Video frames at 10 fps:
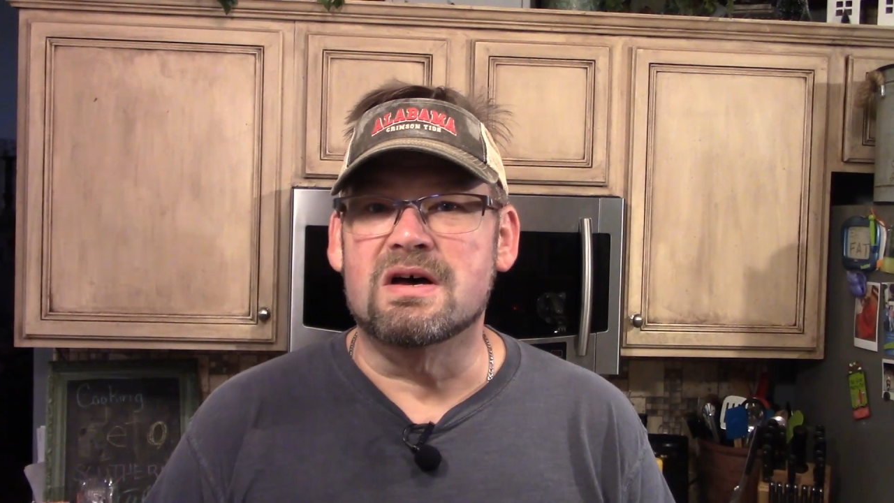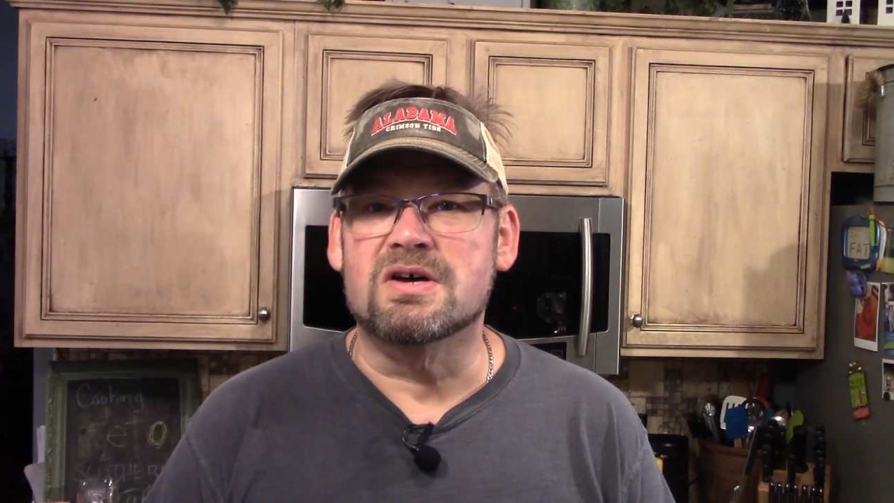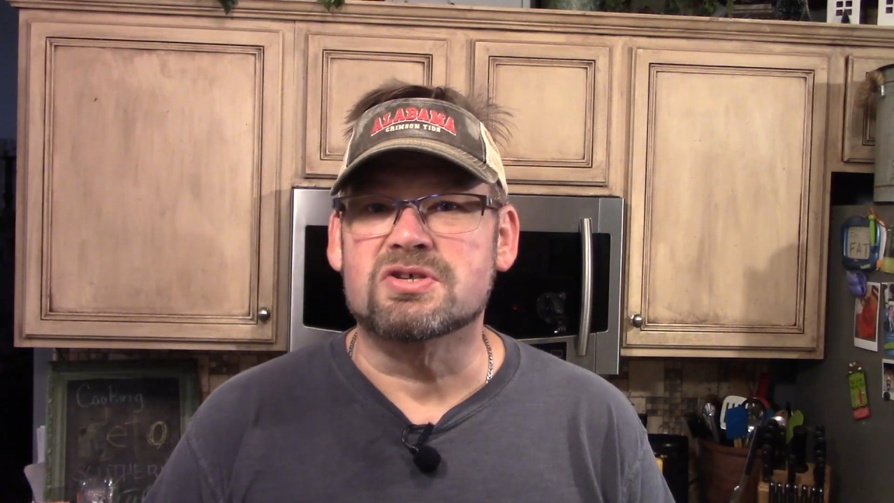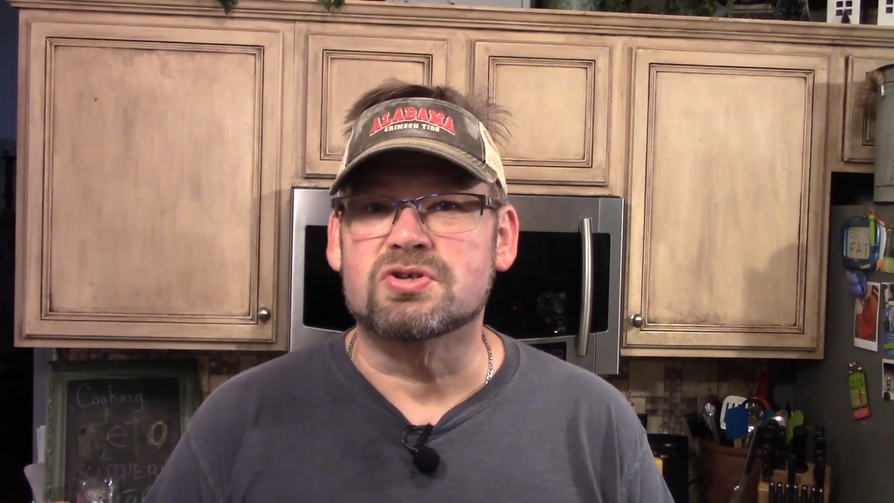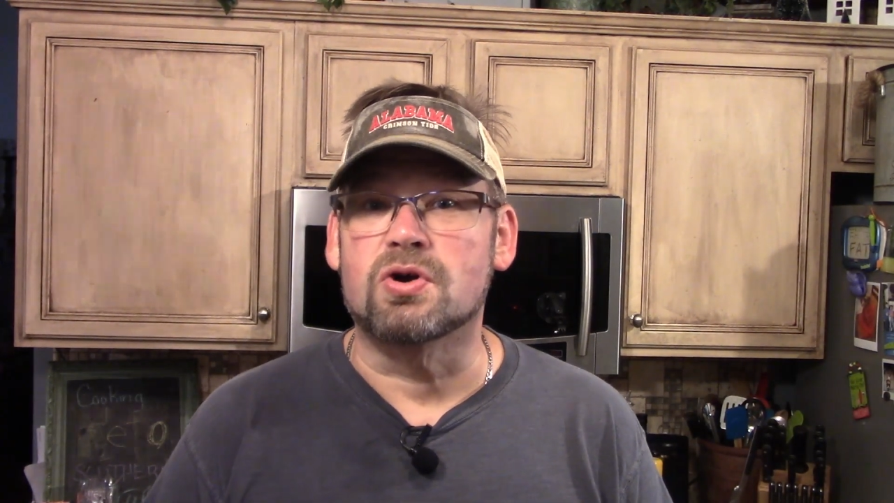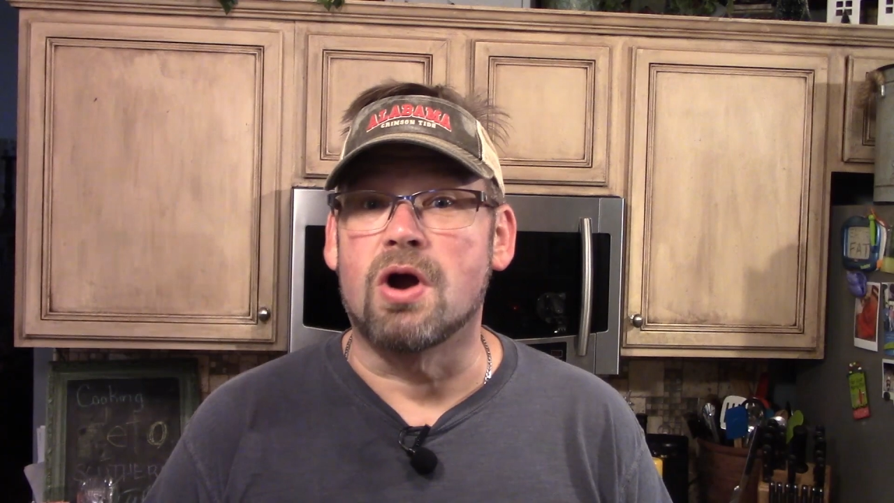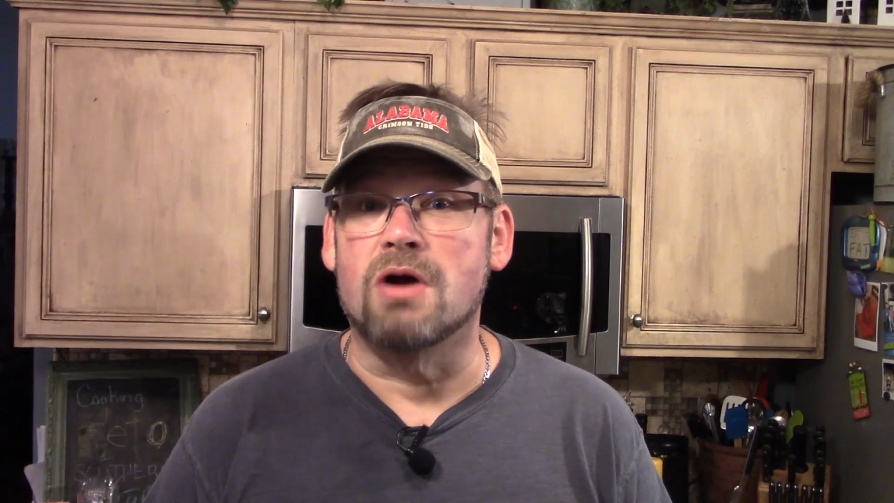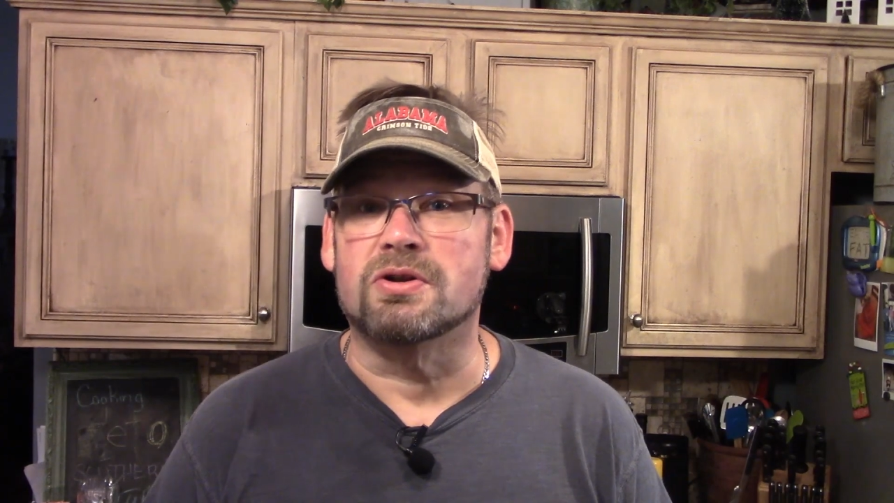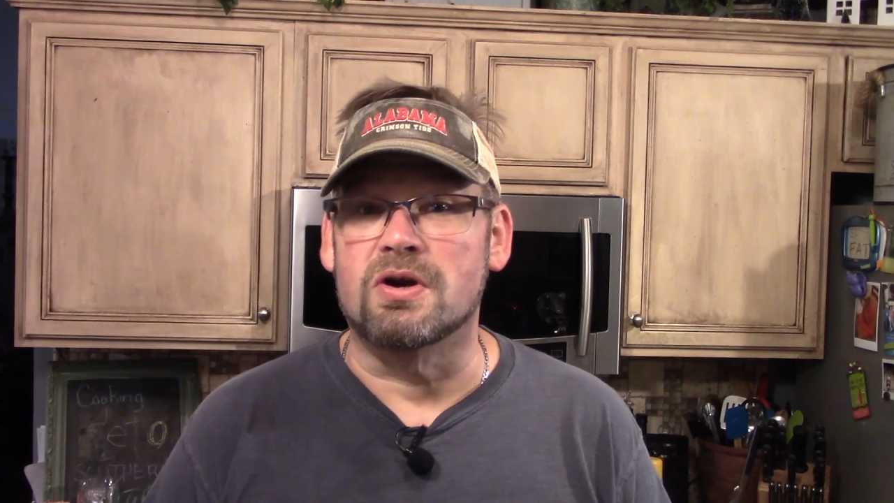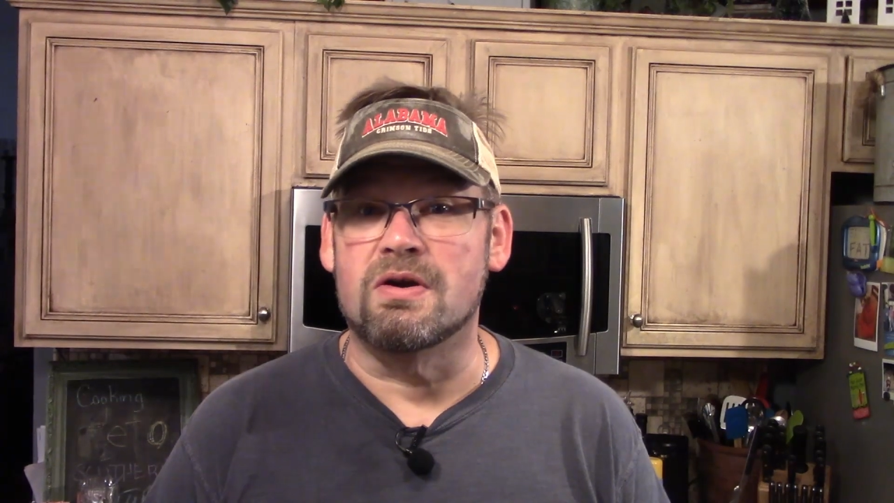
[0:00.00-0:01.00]
a sugar
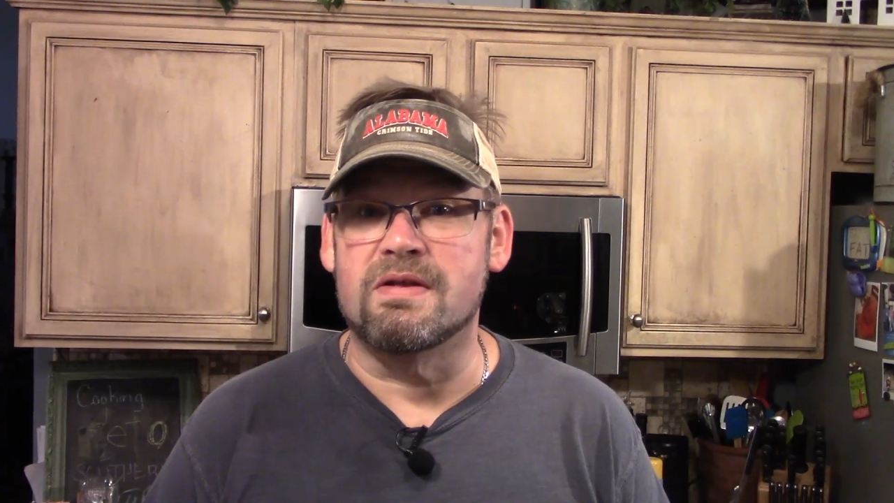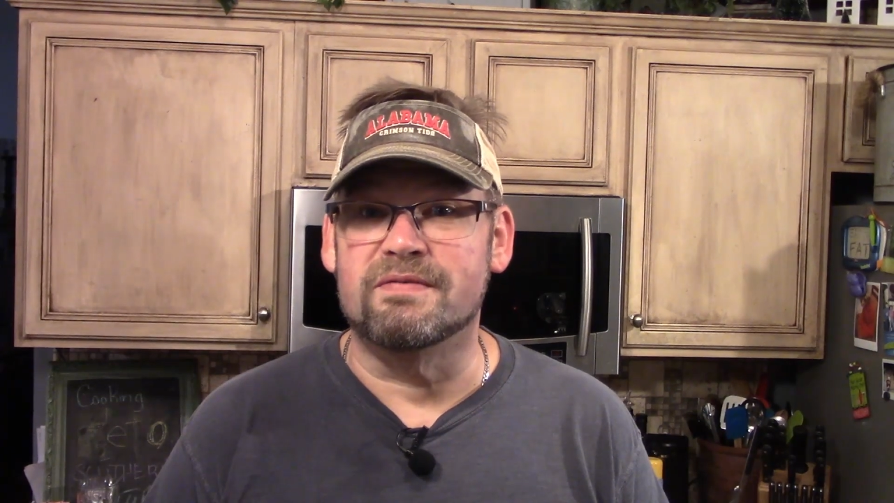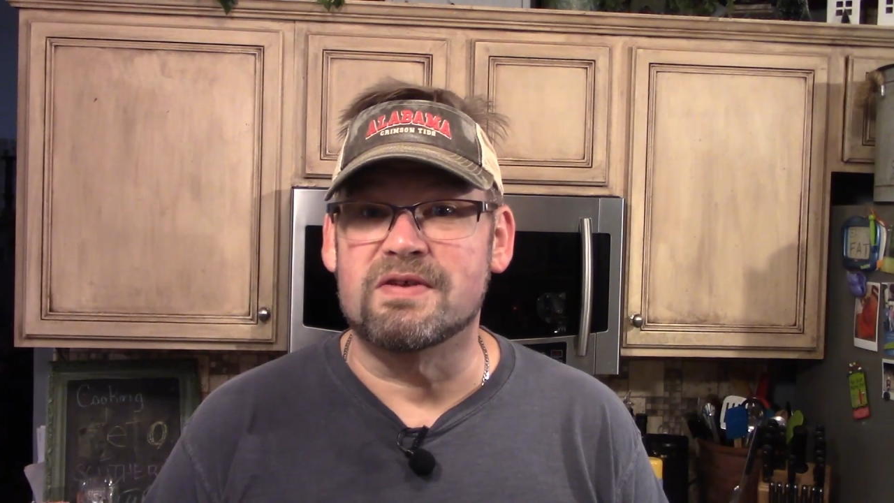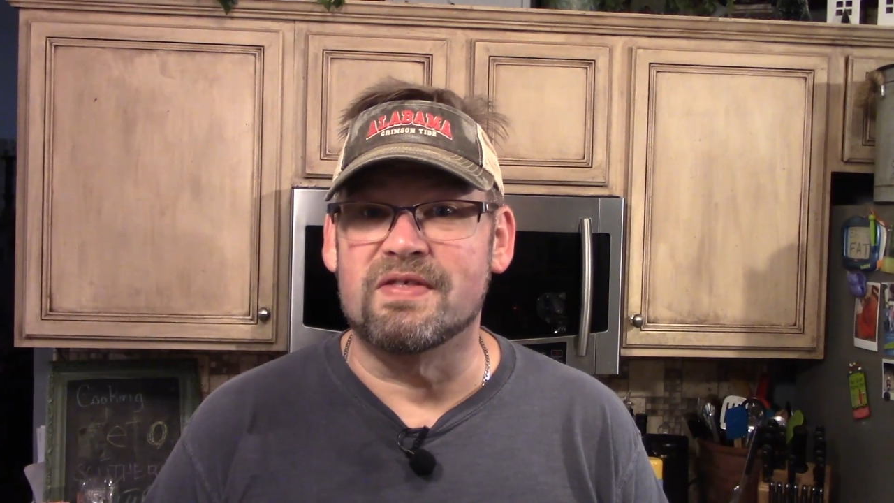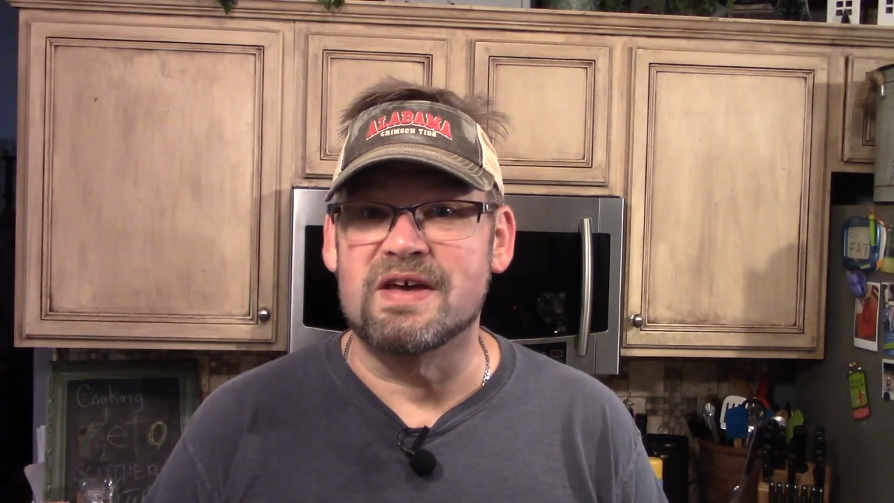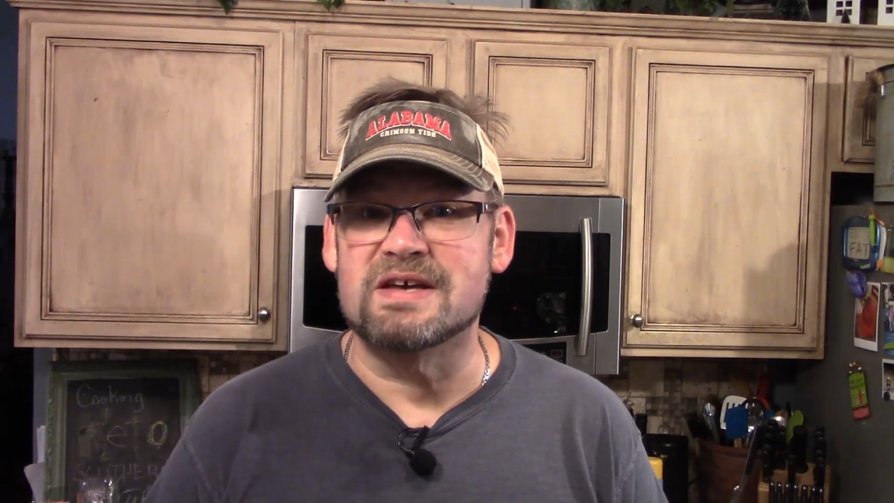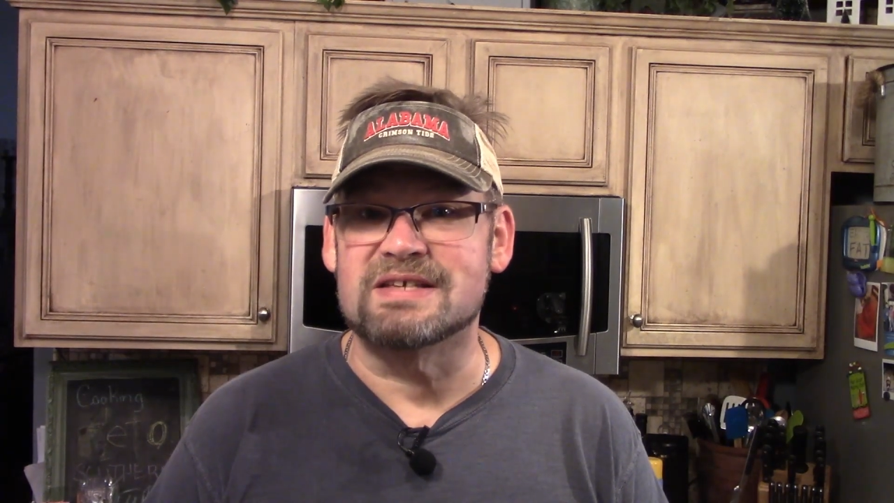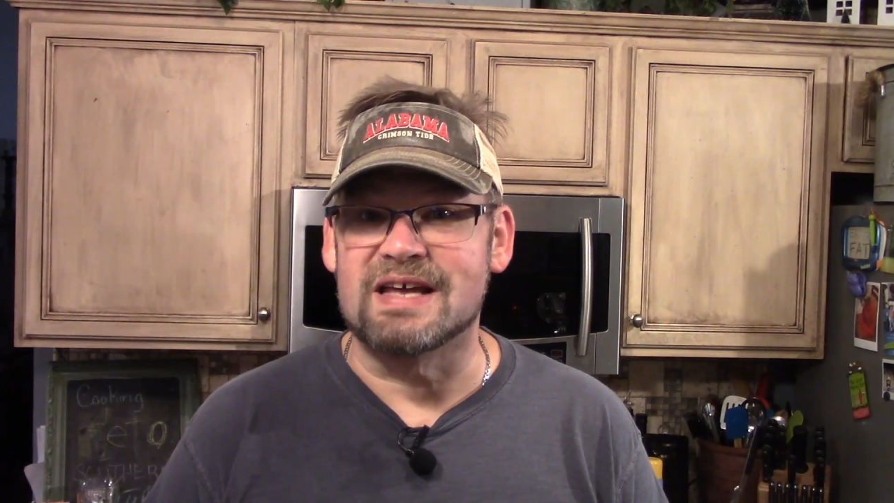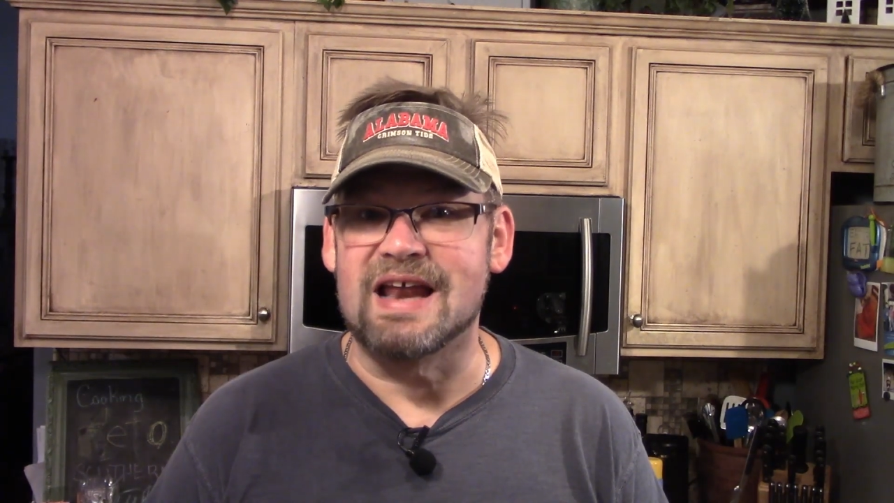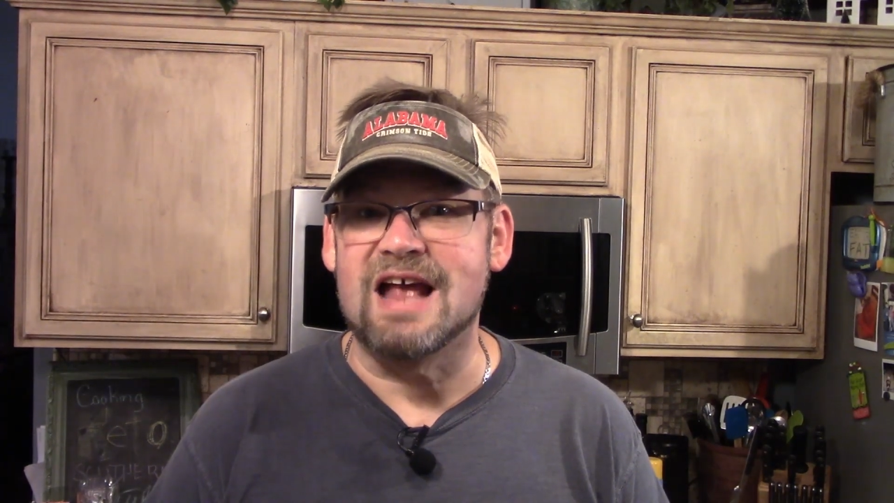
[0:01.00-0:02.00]
alternative to this and